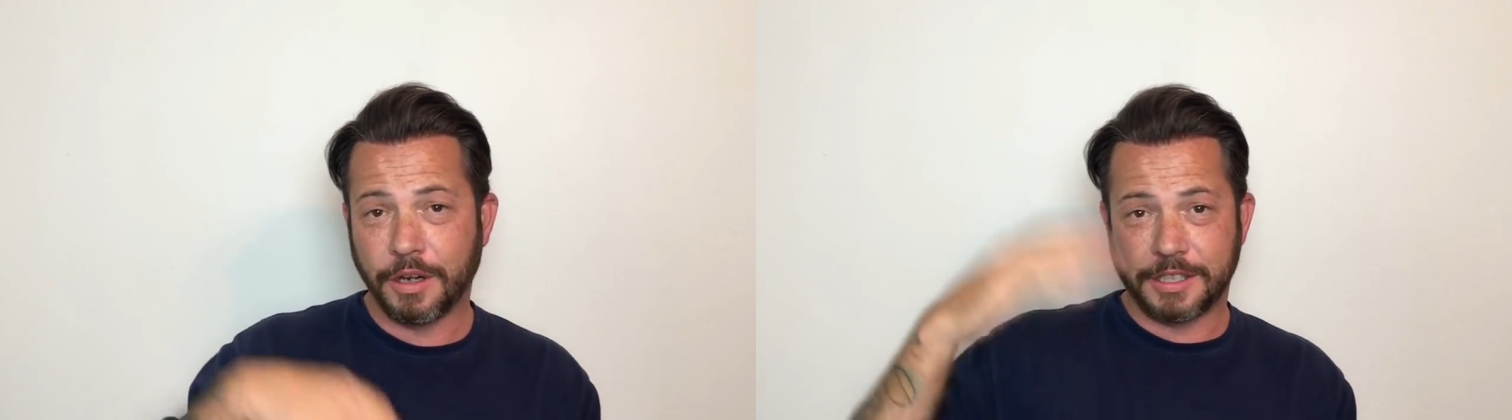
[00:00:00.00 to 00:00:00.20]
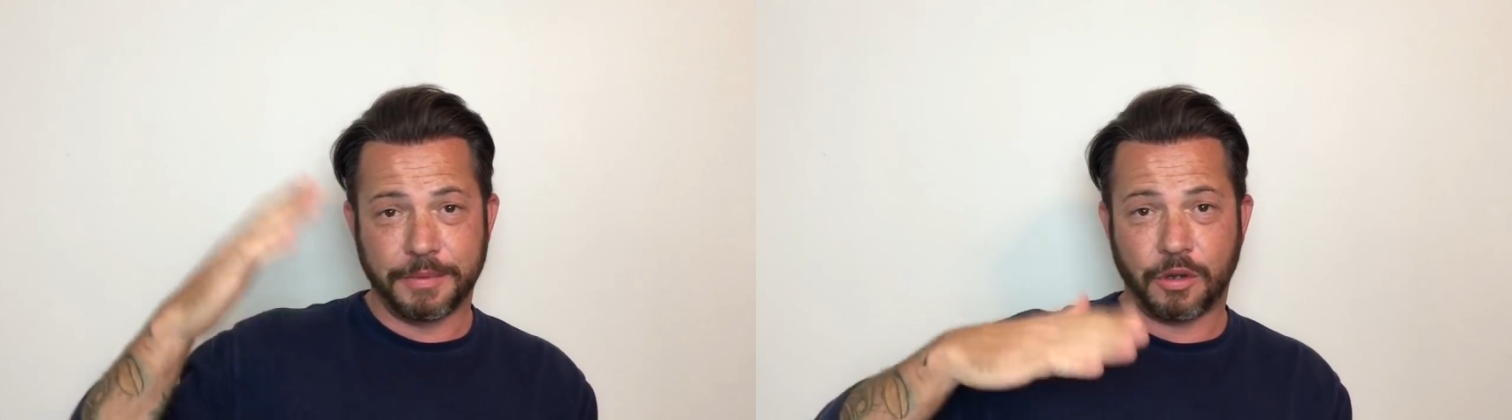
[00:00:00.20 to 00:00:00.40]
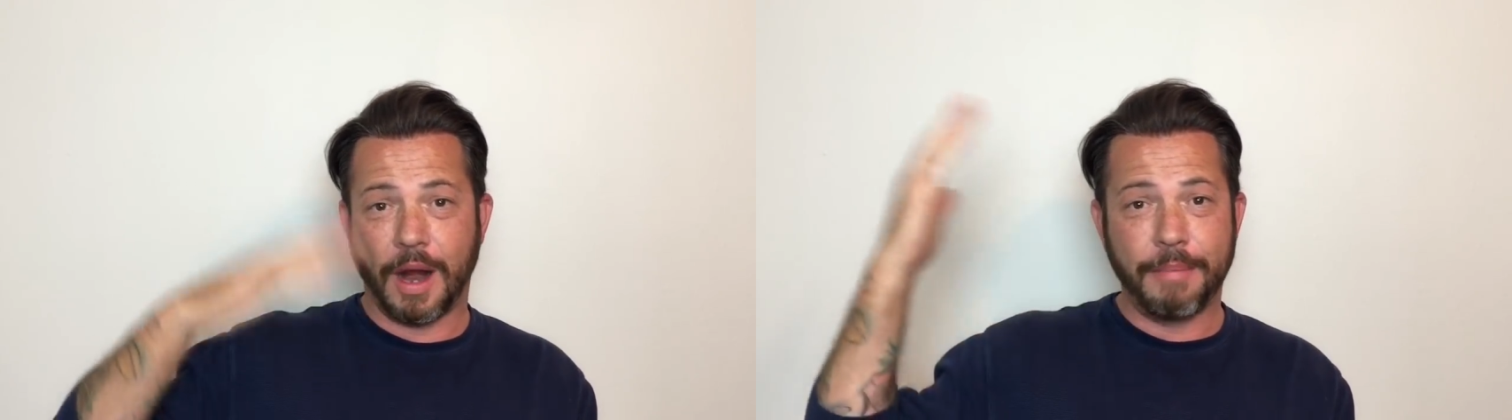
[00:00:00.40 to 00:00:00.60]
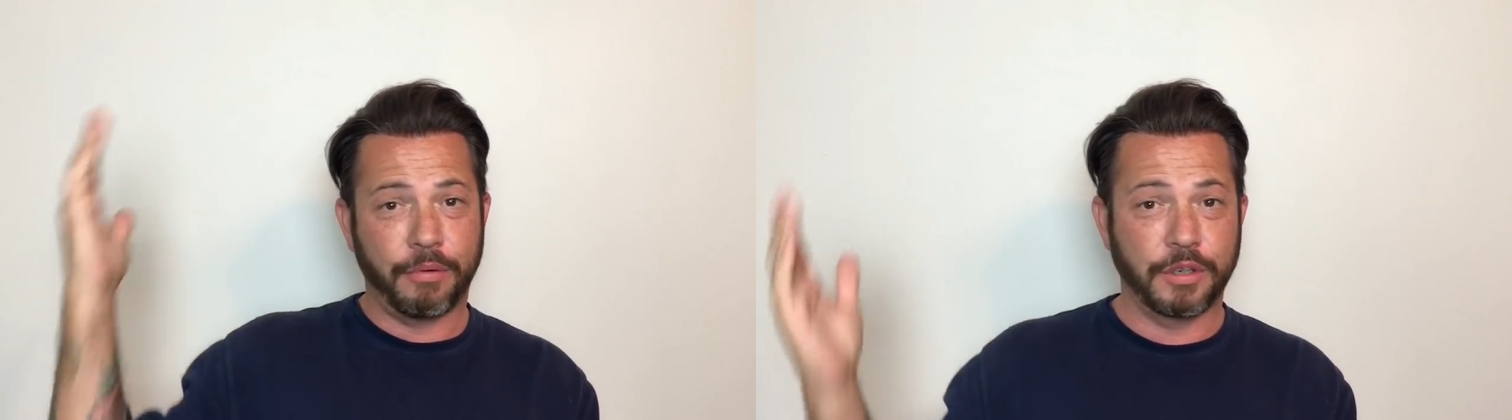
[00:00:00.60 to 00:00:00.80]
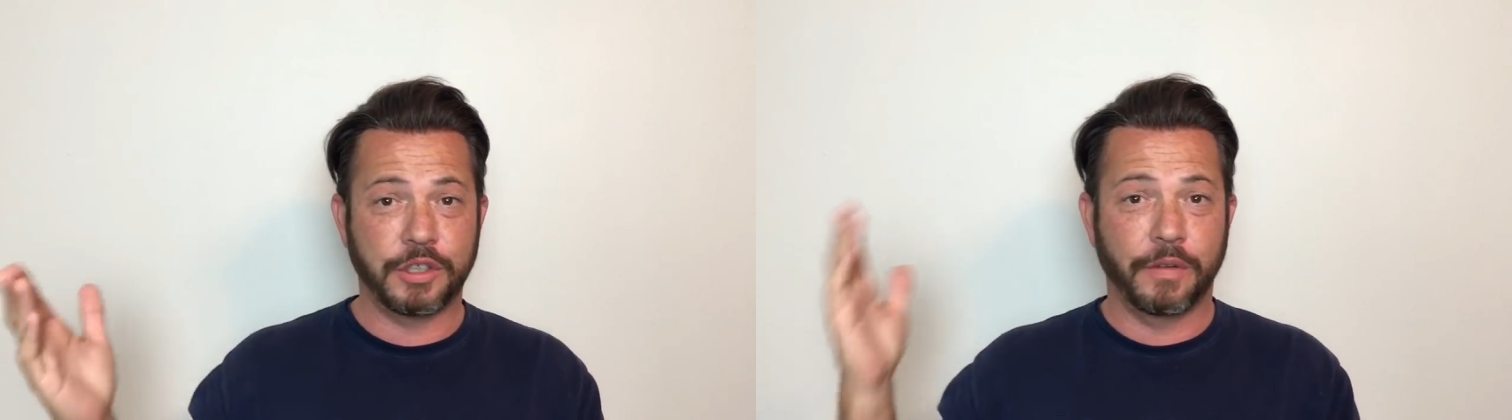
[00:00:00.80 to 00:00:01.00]
a
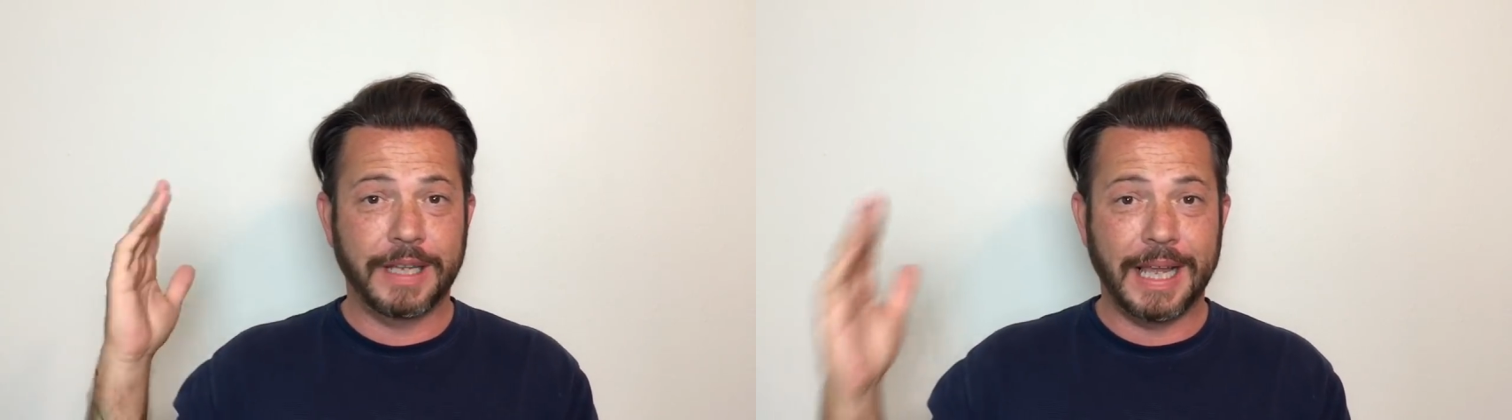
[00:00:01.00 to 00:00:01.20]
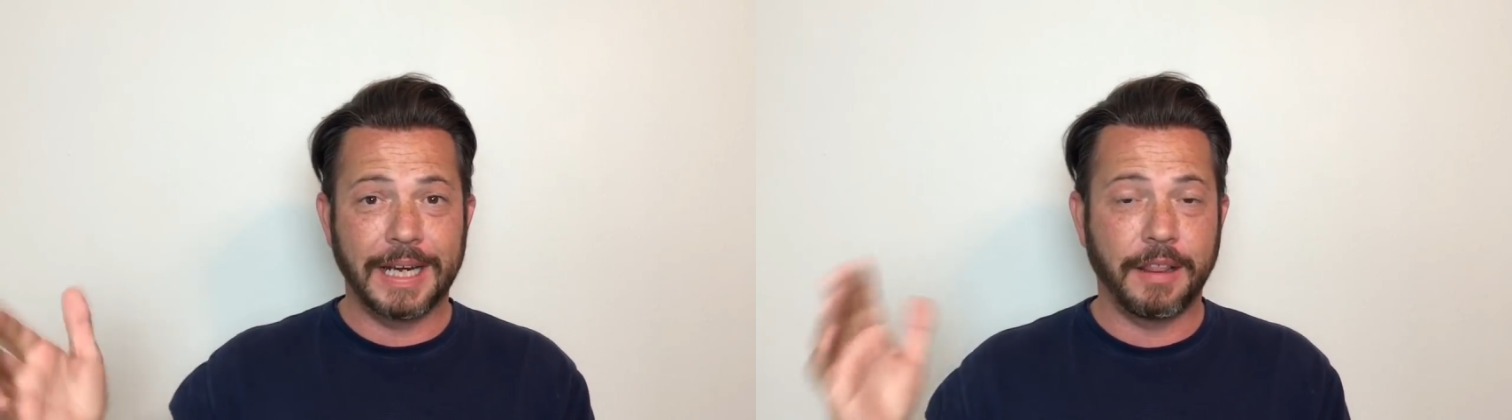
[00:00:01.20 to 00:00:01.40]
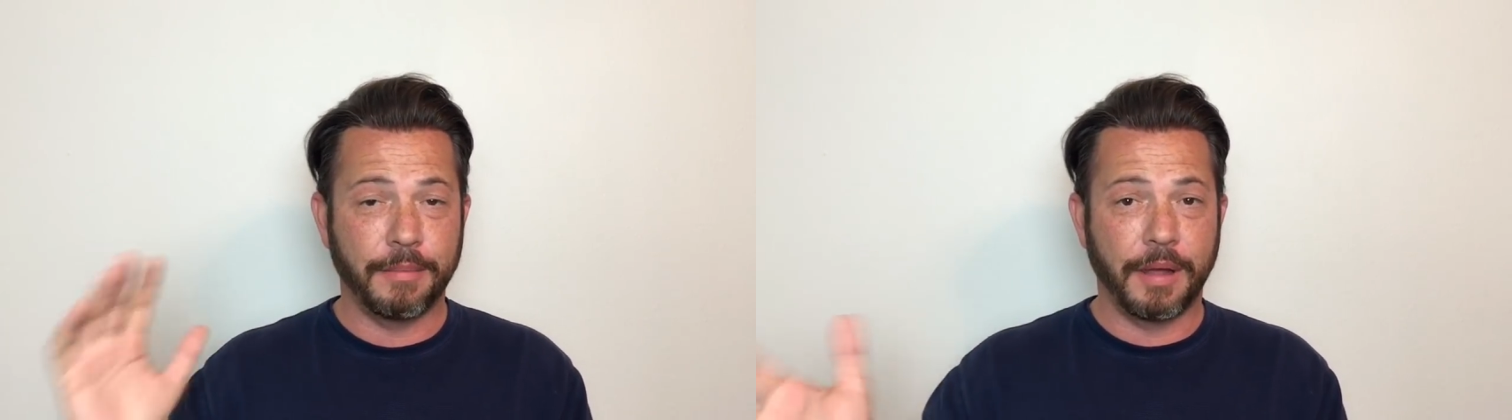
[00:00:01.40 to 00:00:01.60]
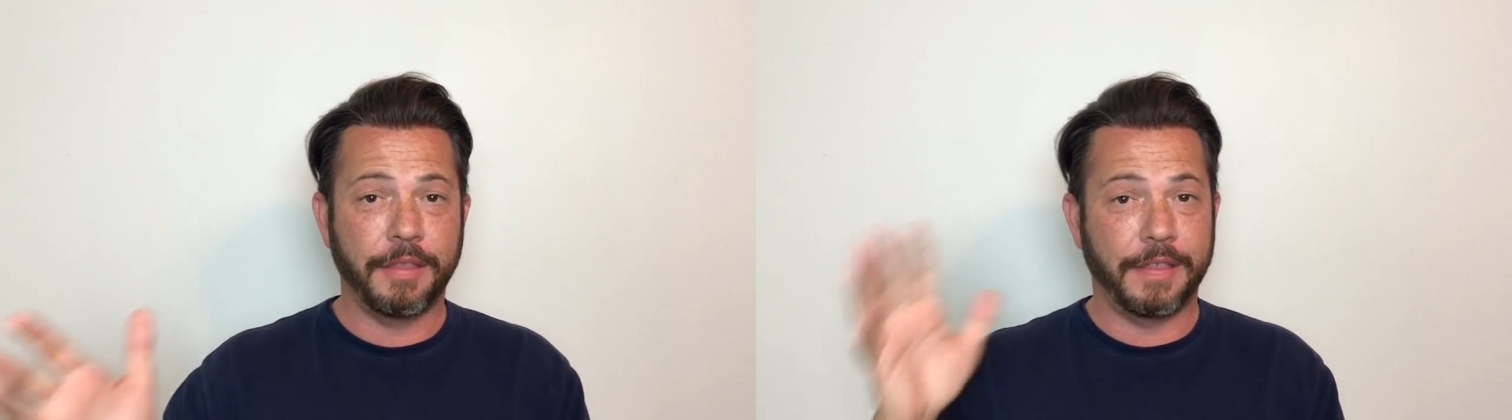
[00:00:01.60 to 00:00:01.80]
subscriber until the end of the month,